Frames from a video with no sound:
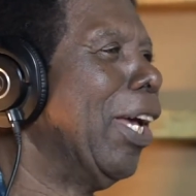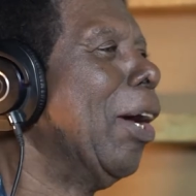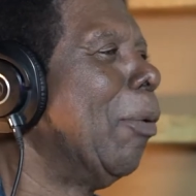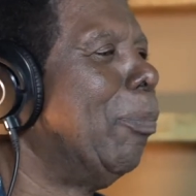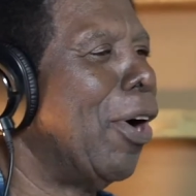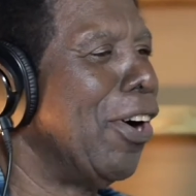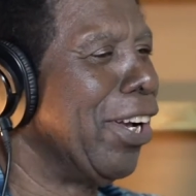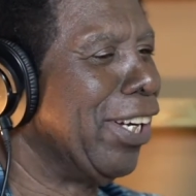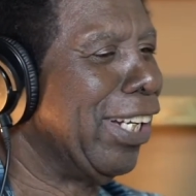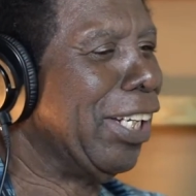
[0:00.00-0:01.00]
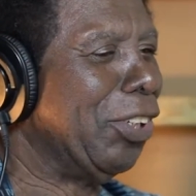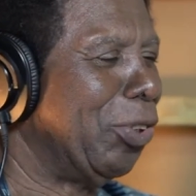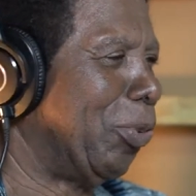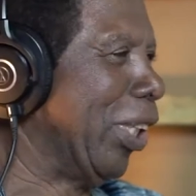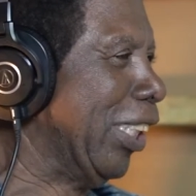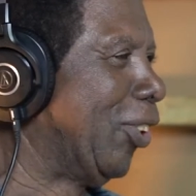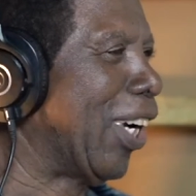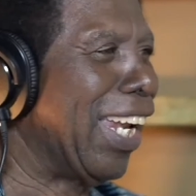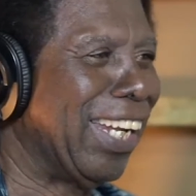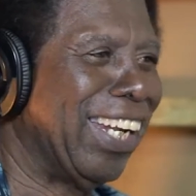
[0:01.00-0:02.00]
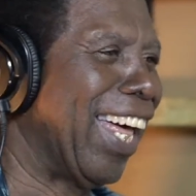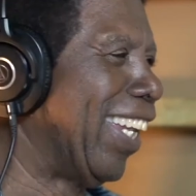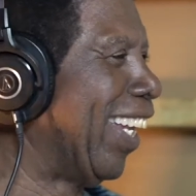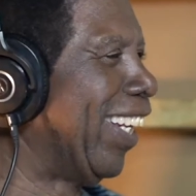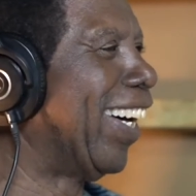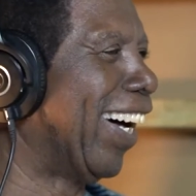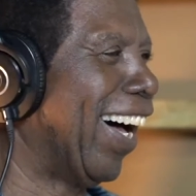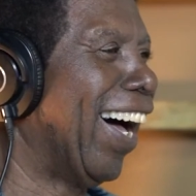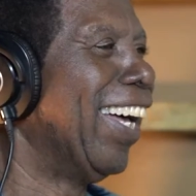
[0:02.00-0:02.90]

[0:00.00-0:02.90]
brown girl in the ring, tra-la-la-la-la.